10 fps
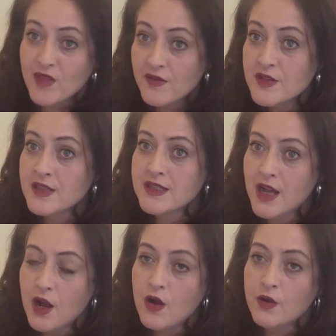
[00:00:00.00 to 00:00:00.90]
And this is
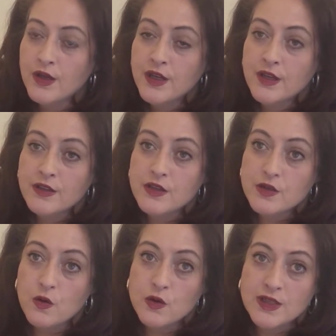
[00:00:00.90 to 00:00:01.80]
how this
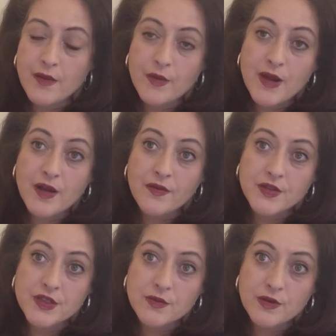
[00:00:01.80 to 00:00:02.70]
course came about.
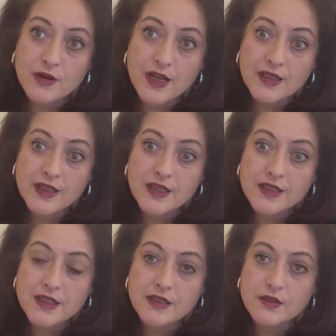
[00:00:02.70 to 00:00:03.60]
This is where I had the
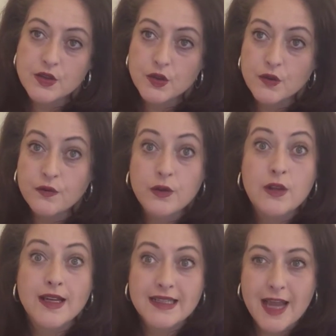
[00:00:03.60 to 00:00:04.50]
idea to fill
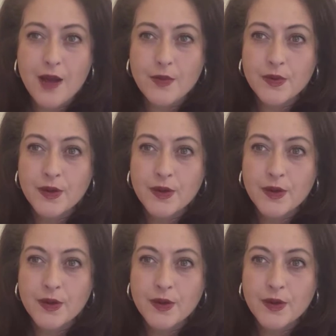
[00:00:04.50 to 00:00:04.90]
that gap